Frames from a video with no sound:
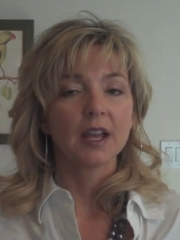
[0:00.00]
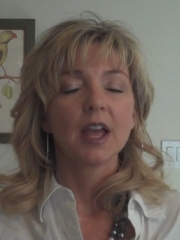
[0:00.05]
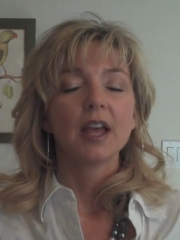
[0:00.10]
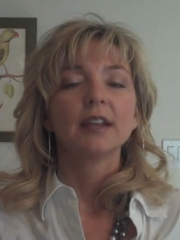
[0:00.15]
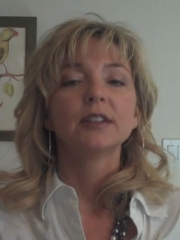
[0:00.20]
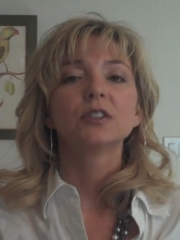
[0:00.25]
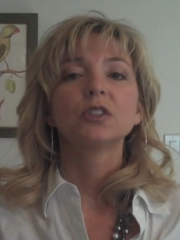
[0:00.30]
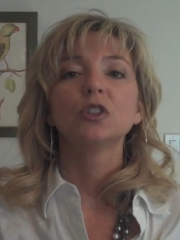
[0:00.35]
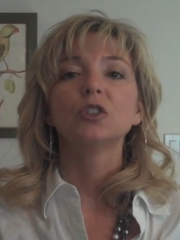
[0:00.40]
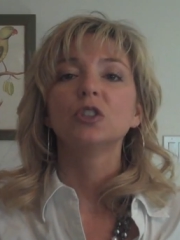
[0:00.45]

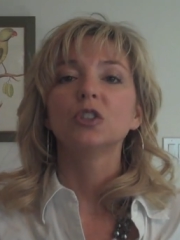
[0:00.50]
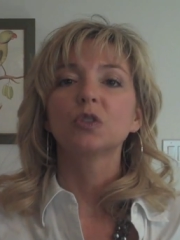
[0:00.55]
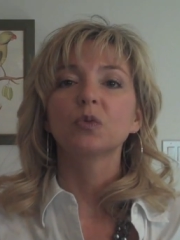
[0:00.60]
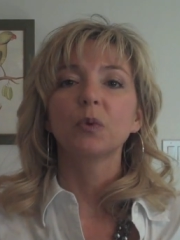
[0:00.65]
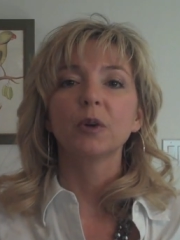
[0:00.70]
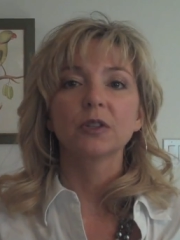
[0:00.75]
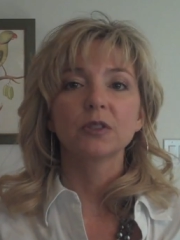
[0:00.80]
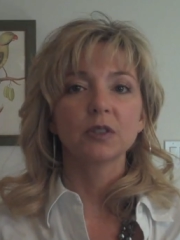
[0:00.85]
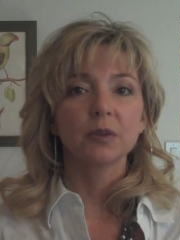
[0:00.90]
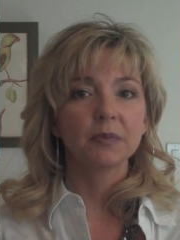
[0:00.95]
So just
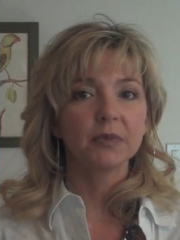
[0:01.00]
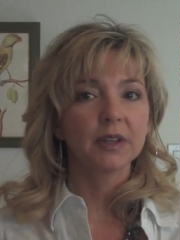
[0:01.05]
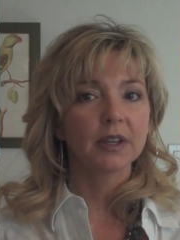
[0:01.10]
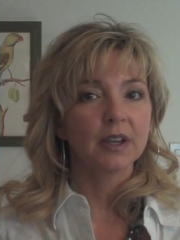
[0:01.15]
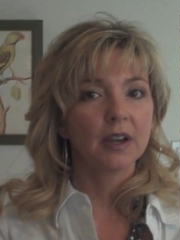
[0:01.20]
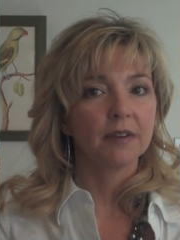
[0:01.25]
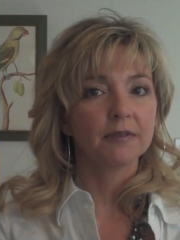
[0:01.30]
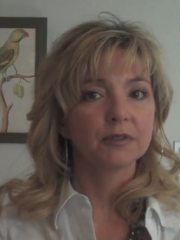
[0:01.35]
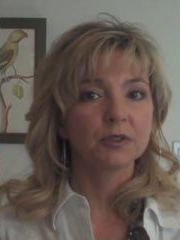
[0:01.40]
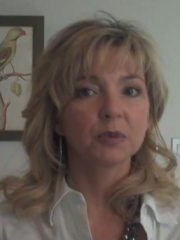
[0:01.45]
wear something
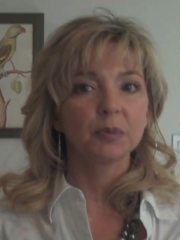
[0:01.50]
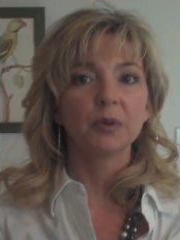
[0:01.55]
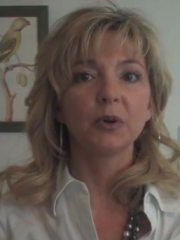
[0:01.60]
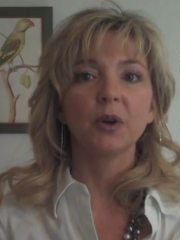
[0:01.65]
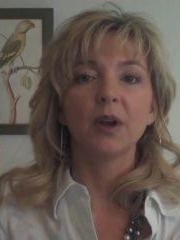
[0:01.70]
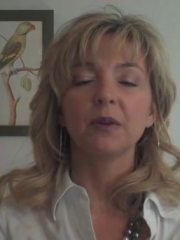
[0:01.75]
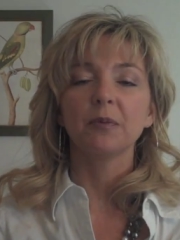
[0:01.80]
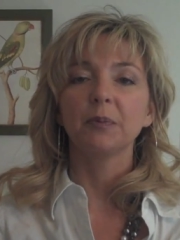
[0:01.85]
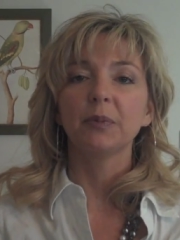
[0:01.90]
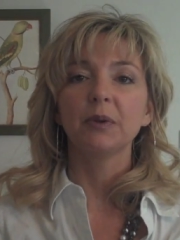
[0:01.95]
comfortable
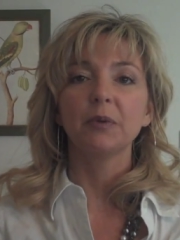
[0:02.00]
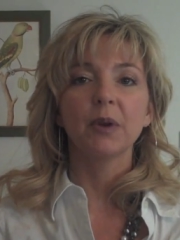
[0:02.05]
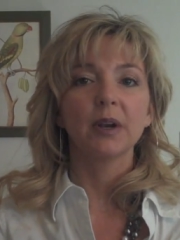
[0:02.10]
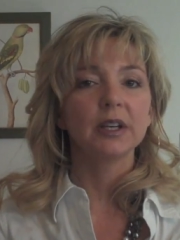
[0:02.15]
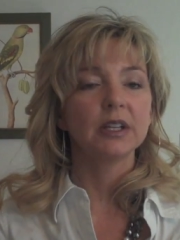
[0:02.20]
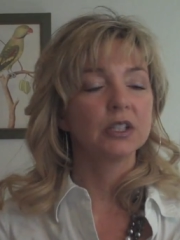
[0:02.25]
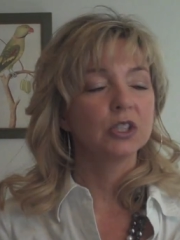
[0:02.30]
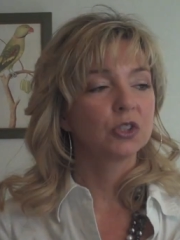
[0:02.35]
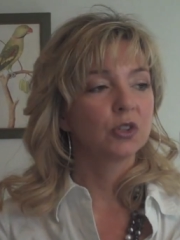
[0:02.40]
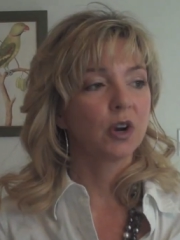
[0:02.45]
and be
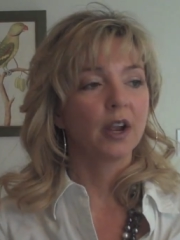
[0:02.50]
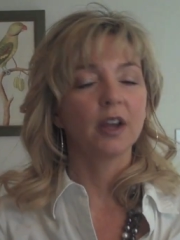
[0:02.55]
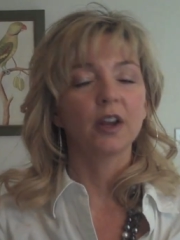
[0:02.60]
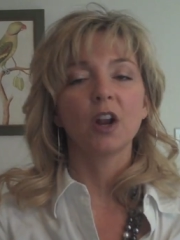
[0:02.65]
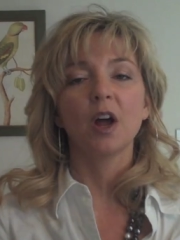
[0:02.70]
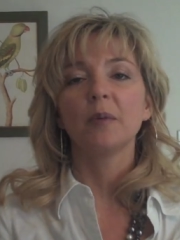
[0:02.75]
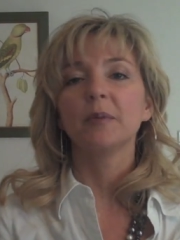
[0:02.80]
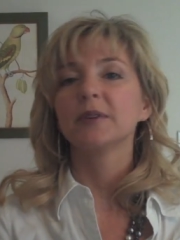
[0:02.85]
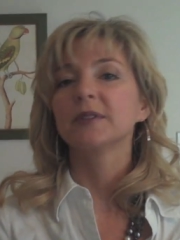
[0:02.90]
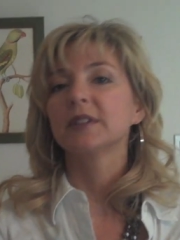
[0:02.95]
ready to try on
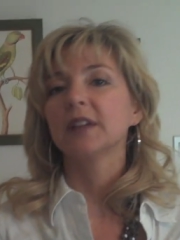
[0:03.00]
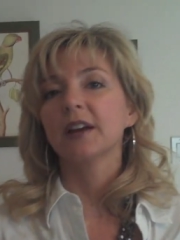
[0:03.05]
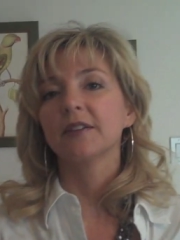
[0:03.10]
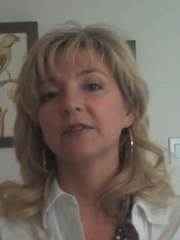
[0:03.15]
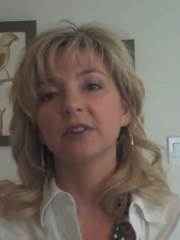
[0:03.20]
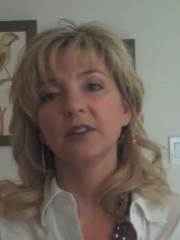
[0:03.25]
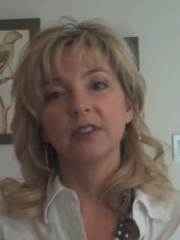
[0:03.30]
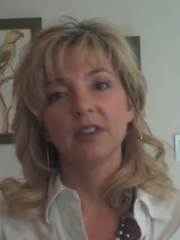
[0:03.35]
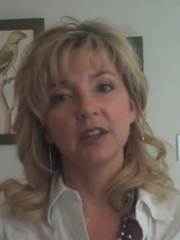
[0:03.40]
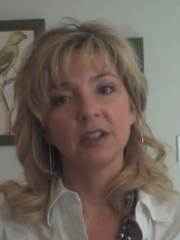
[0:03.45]
almost
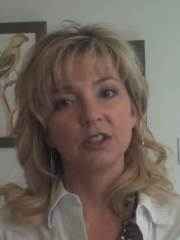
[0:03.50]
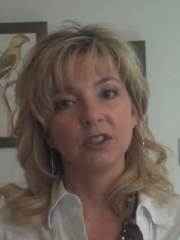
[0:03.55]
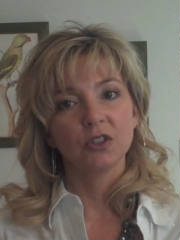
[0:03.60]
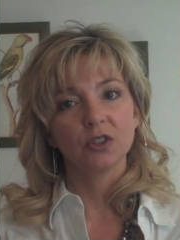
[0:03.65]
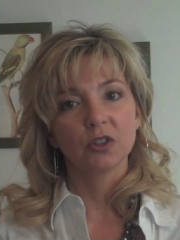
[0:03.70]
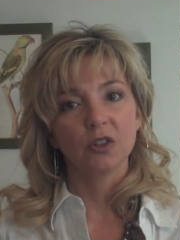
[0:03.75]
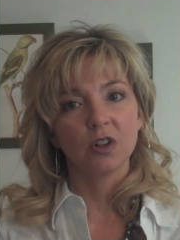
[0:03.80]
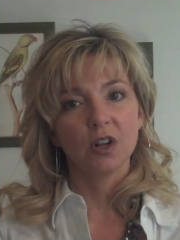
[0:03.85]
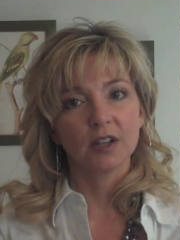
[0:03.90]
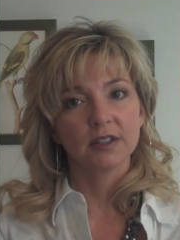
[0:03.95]
everything in your
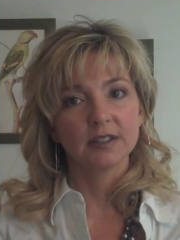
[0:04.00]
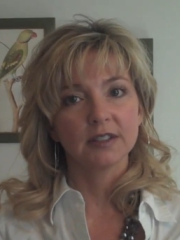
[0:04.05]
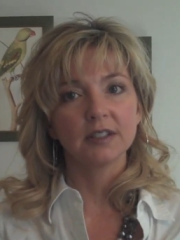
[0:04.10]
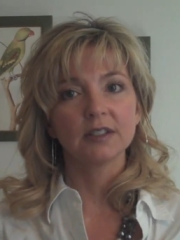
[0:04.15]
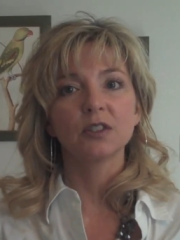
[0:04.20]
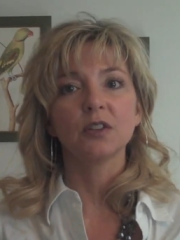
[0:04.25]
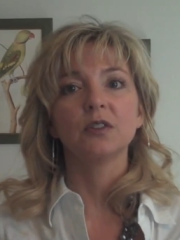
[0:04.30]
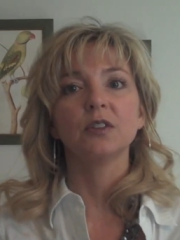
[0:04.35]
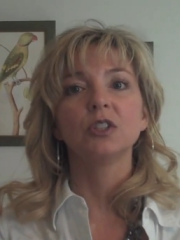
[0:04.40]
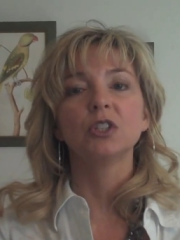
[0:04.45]
closet
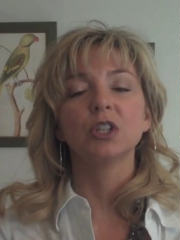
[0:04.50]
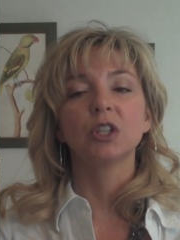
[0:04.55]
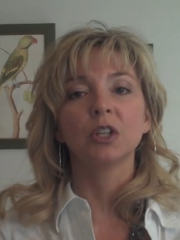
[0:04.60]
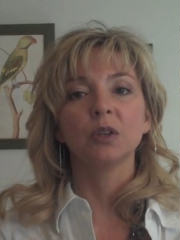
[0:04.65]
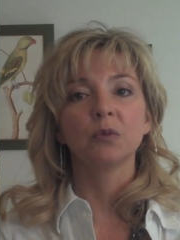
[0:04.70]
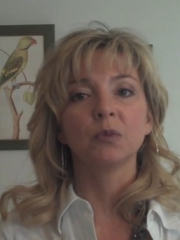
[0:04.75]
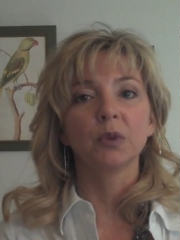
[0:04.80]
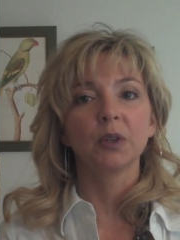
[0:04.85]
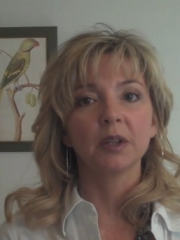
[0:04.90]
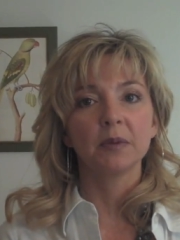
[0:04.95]
so that you can
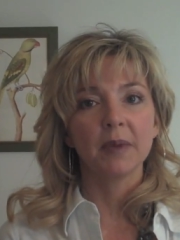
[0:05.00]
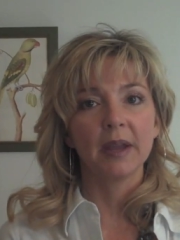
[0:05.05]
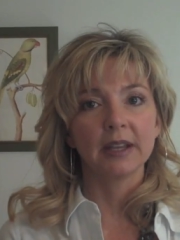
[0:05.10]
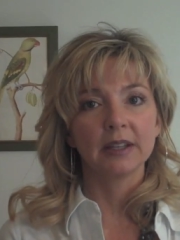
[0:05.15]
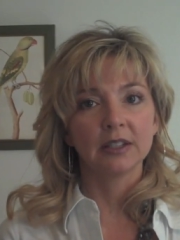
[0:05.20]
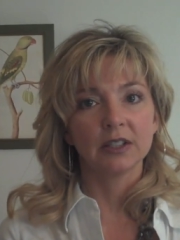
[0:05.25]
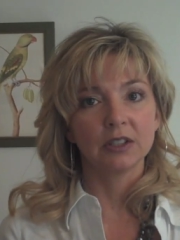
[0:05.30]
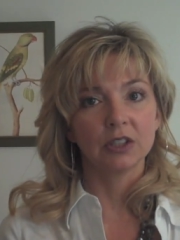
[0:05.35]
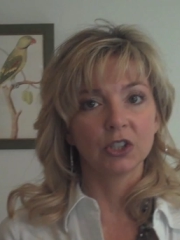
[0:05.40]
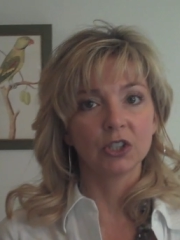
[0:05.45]
really
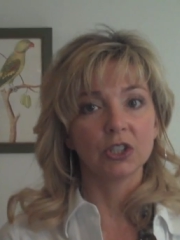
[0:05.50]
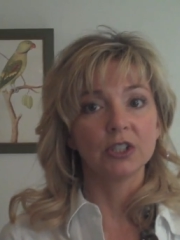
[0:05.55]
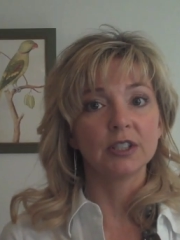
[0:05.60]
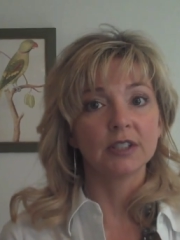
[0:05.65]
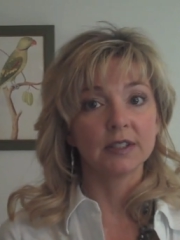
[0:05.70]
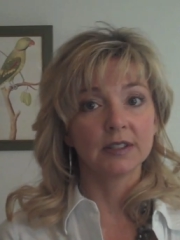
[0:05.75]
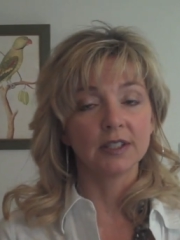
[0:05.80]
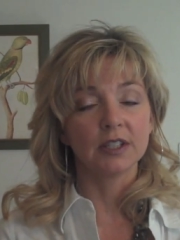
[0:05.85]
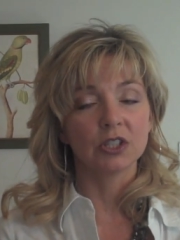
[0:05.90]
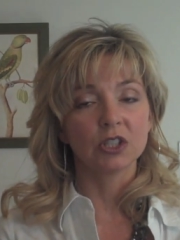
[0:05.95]
make good
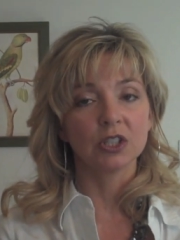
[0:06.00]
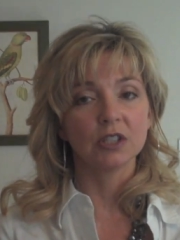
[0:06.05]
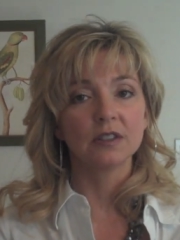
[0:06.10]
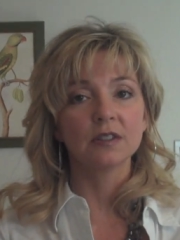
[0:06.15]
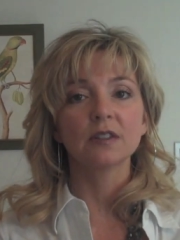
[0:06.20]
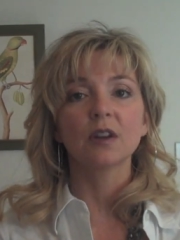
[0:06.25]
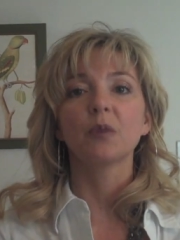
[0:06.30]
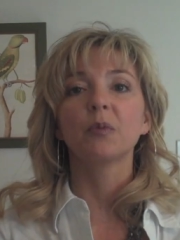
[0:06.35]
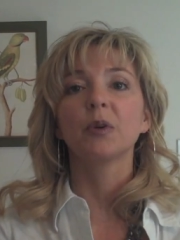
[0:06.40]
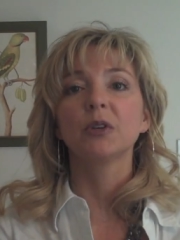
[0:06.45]
decisions
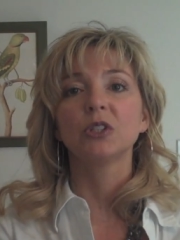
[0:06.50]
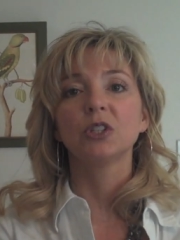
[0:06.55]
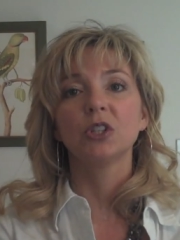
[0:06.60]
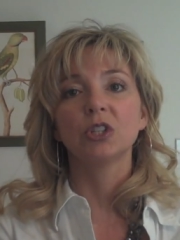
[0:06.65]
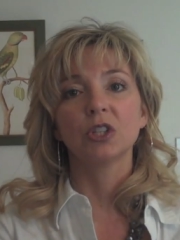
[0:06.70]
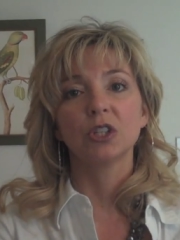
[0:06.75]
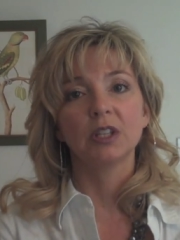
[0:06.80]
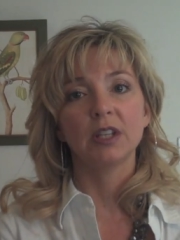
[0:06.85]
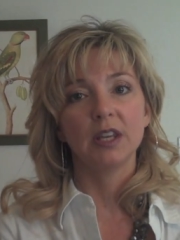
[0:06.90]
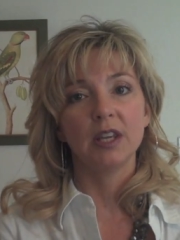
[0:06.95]
on what you
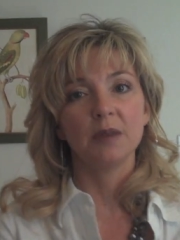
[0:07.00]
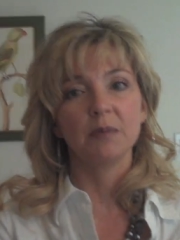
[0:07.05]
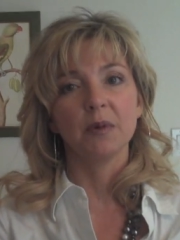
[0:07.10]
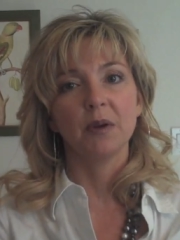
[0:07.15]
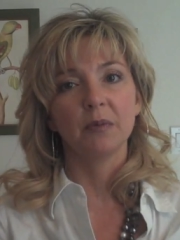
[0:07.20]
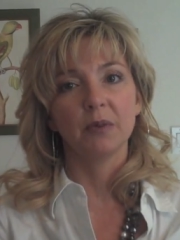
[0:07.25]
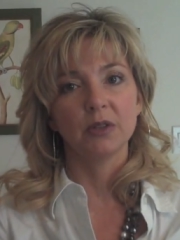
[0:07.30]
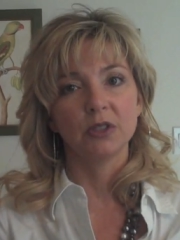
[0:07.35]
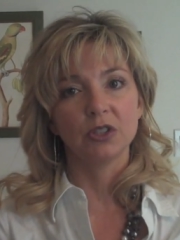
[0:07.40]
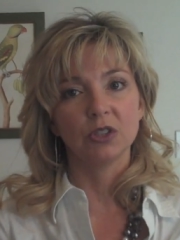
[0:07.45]
should keep
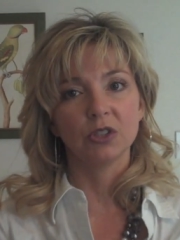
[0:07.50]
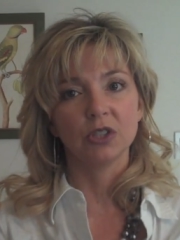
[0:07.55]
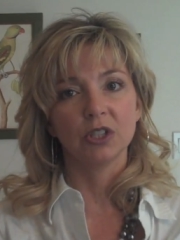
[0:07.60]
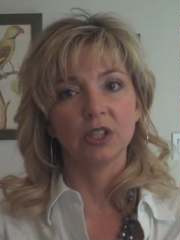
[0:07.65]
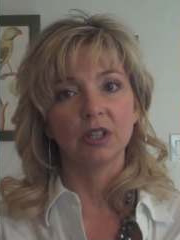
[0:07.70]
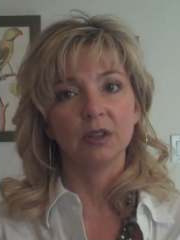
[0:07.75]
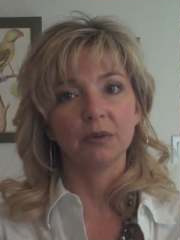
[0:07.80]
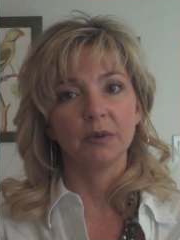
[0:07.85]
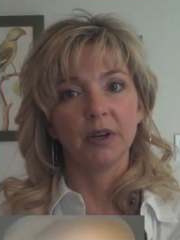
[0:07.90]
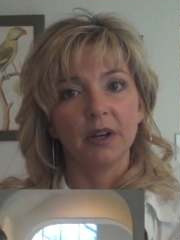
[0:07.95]
and what you should
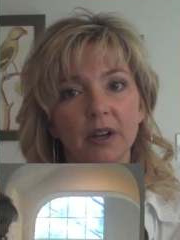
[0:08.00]
get rid